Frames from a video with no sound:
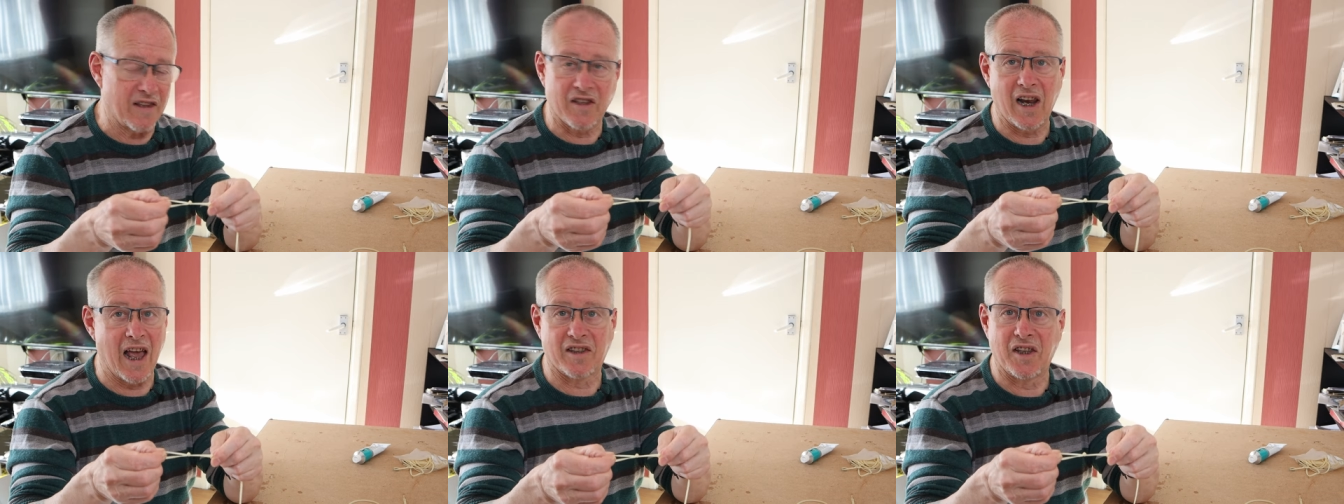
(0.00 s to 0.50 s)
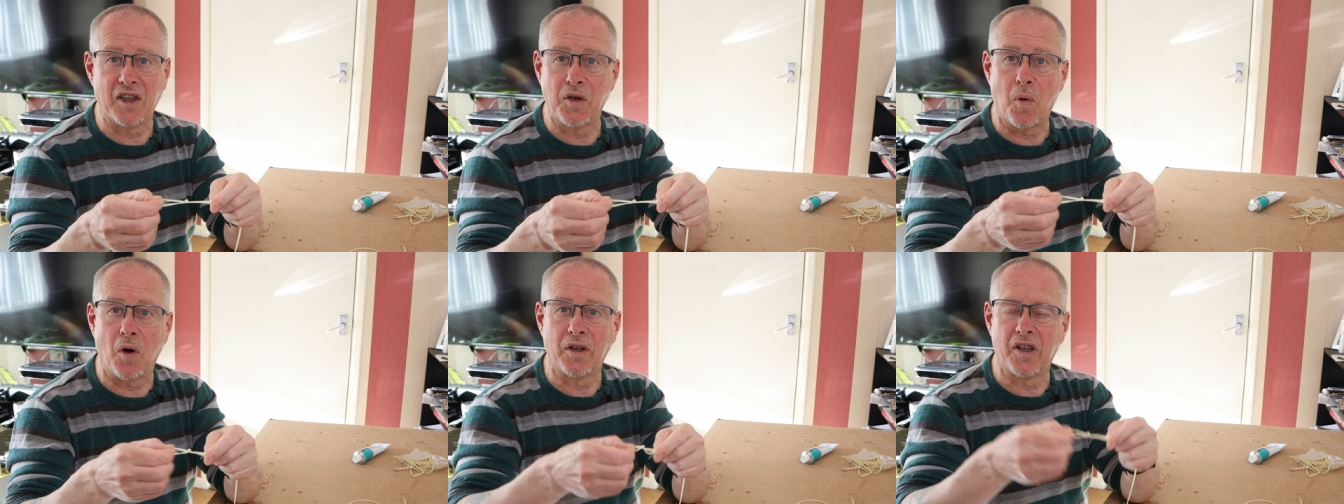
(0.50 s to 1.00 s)
that's the last thing
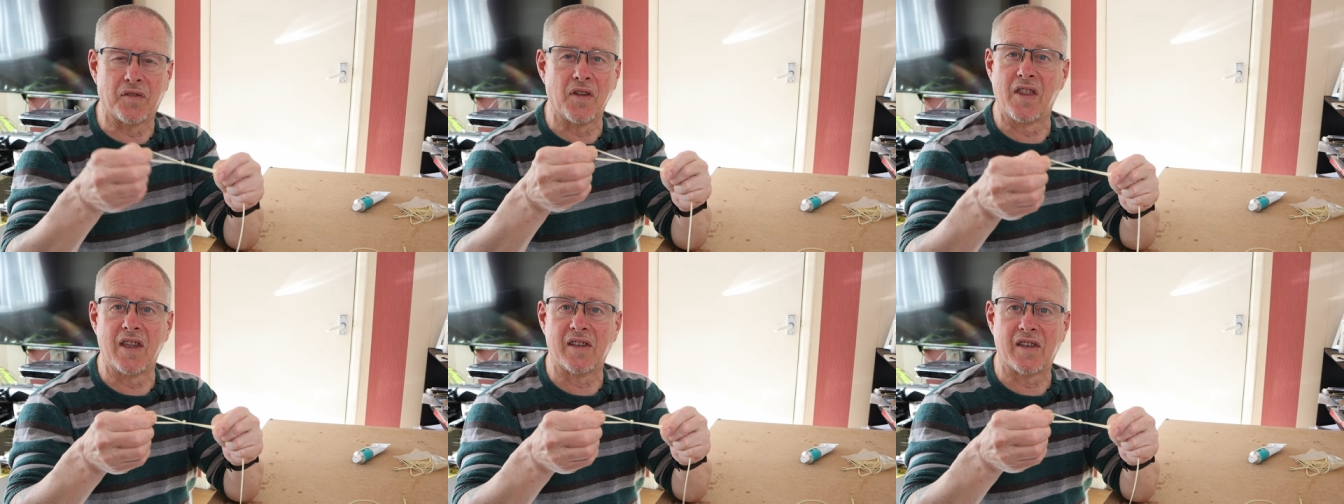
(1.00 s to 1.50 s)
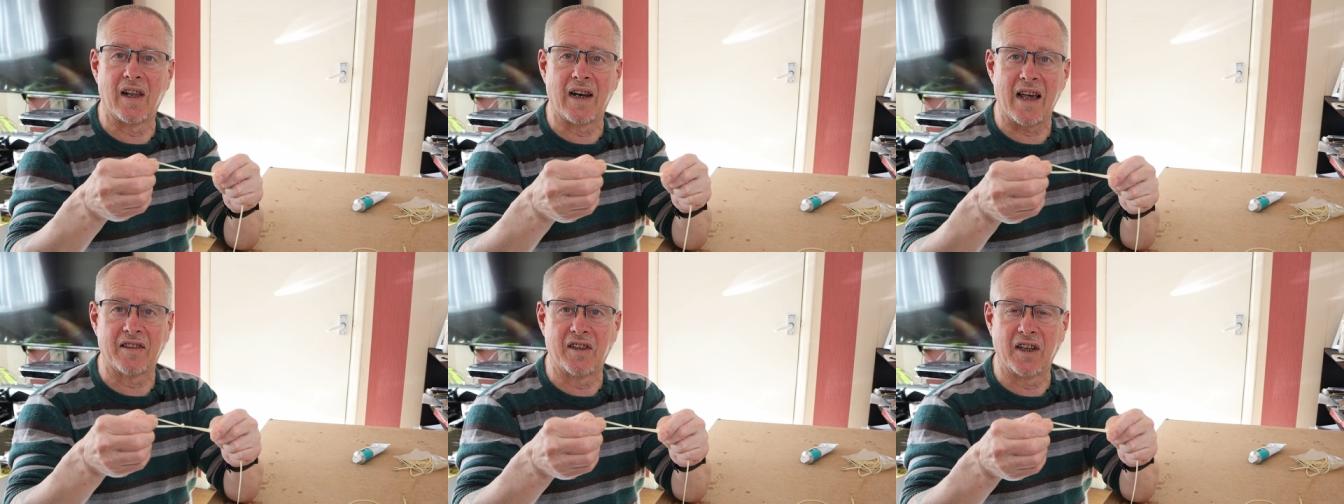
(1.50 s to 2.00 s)
you want is for this
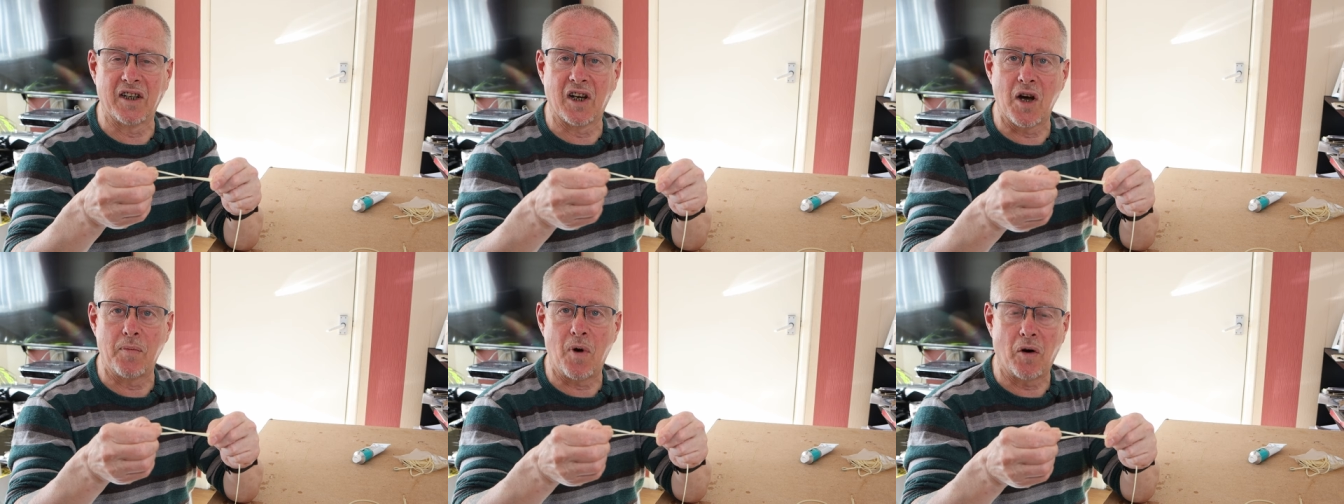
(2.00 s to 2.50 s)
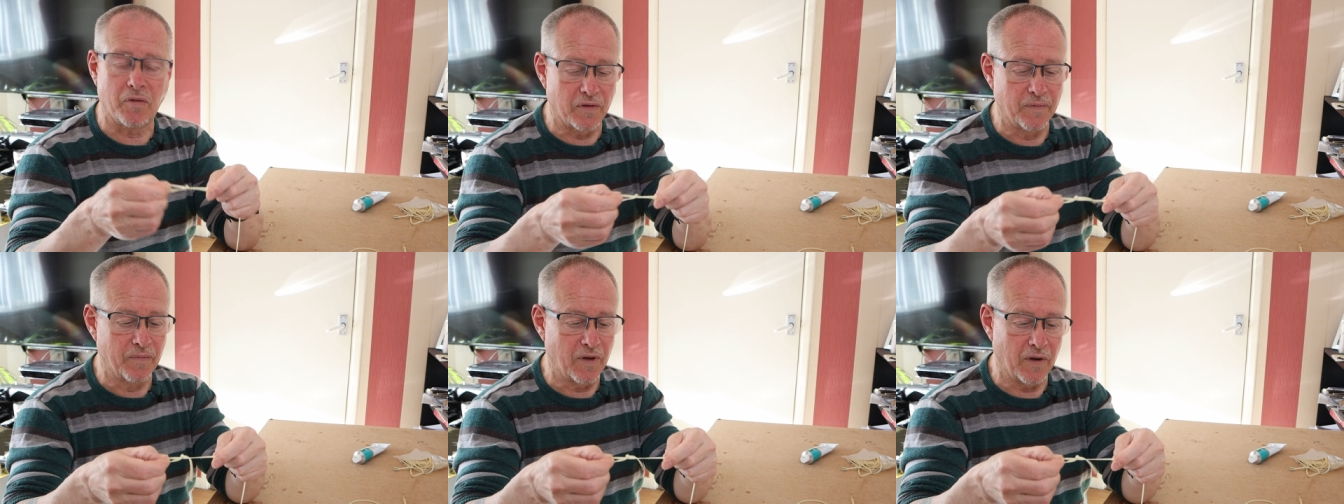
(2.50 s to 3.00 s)
elastic to come
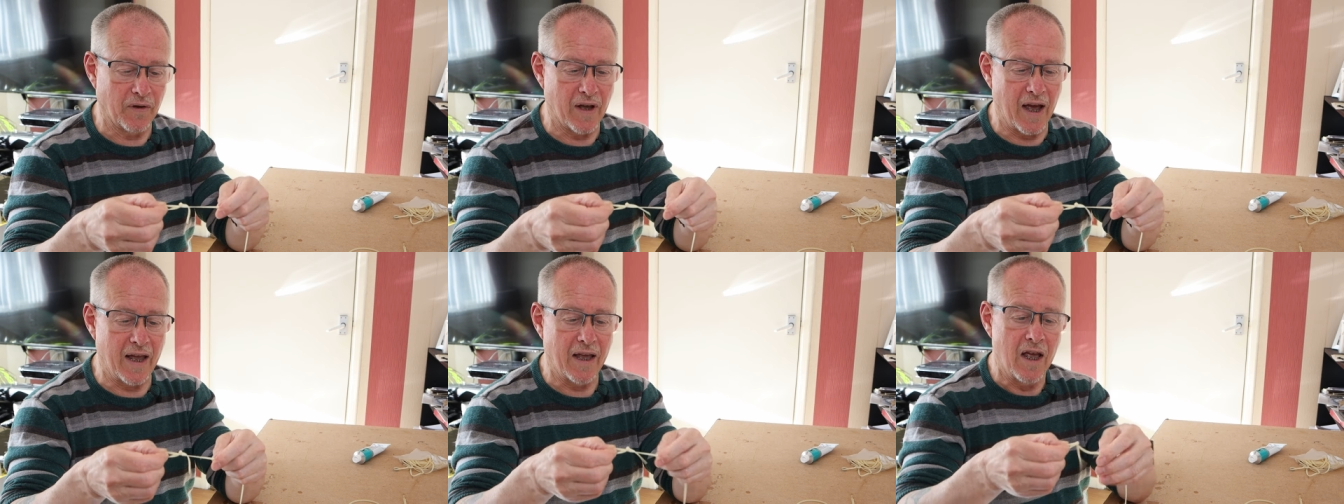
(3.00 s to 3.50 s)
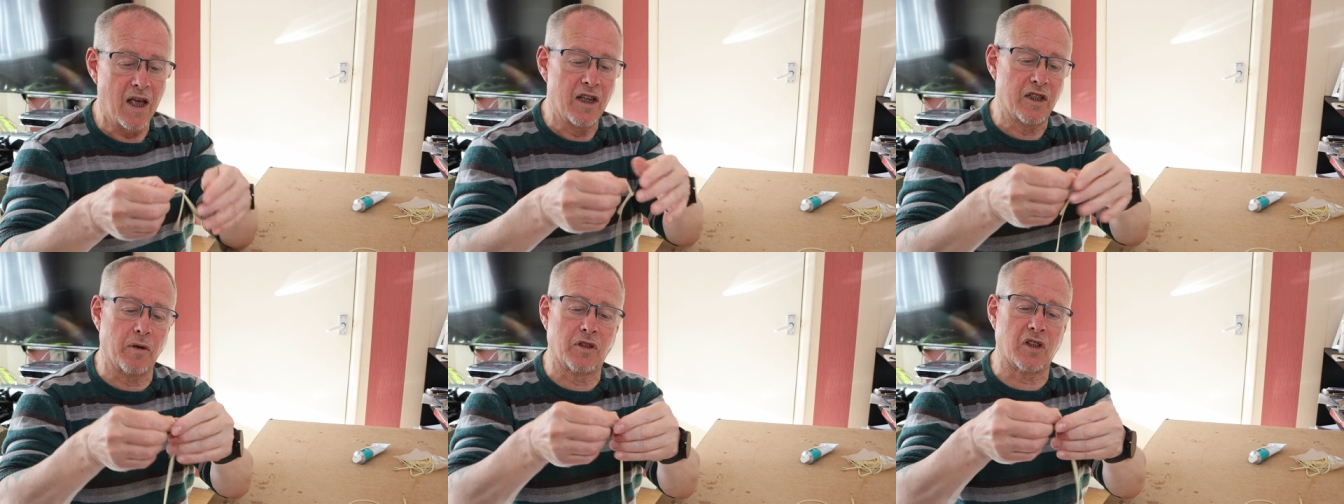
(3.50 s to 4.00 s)
off okay
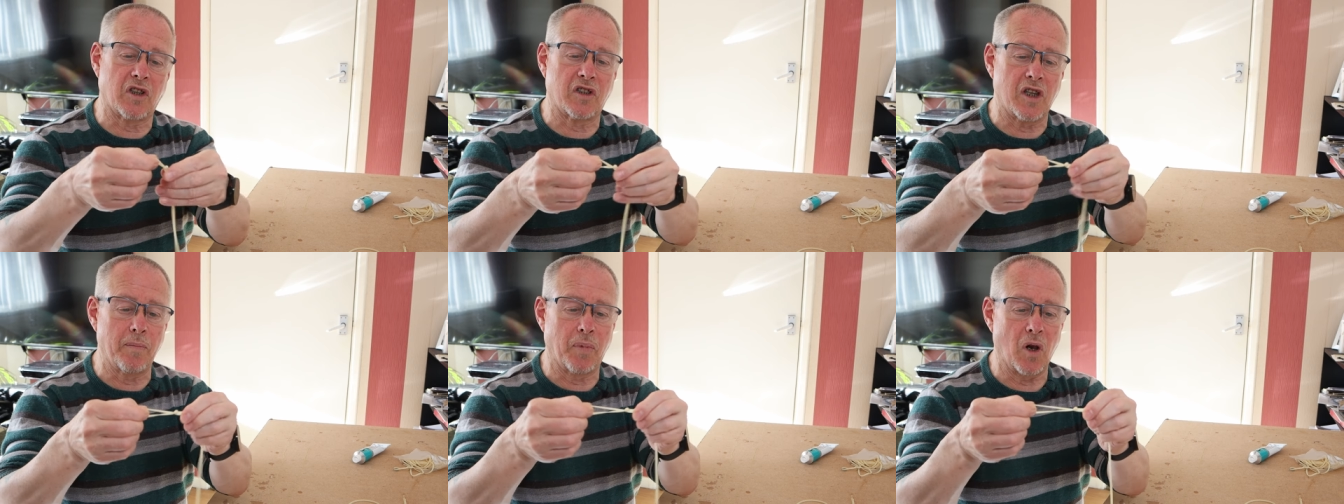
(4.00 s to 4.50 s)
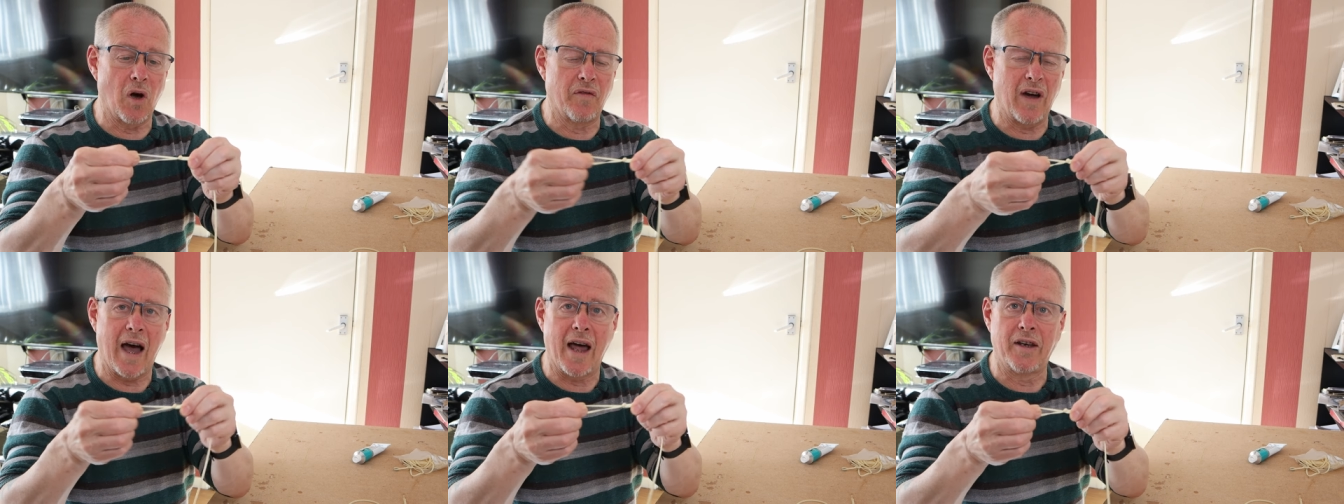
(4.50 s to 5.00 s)
so it's just a simple
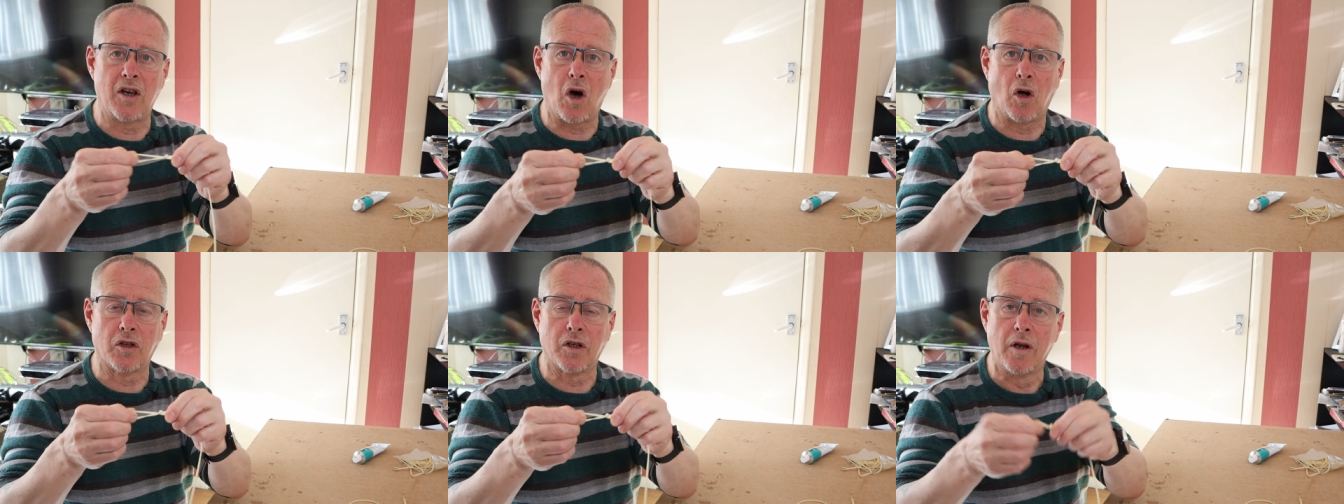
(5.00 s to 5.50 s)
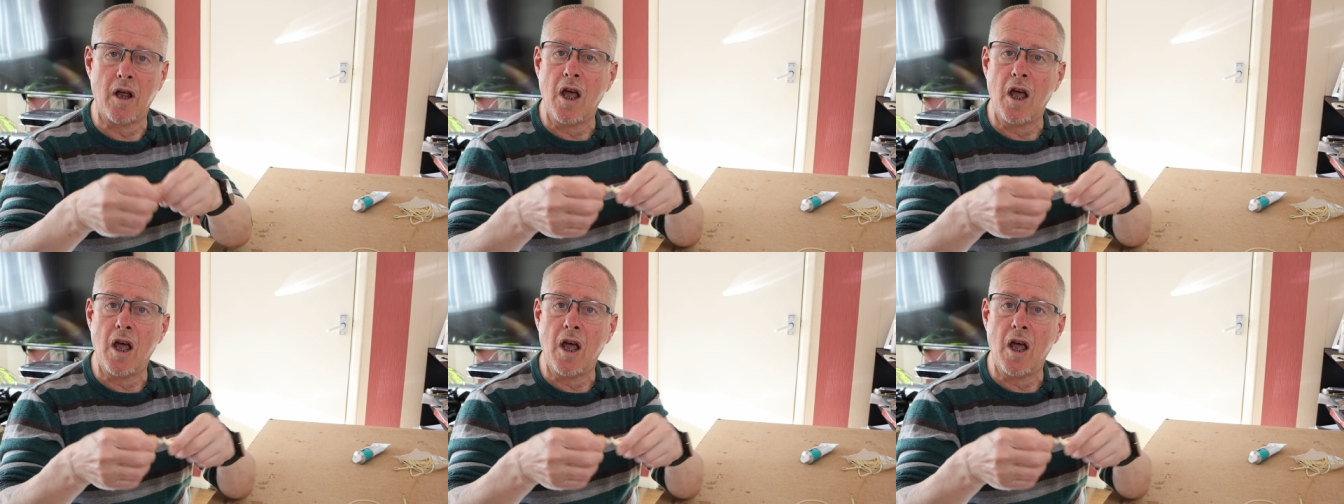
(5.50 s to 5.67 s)
overhand knot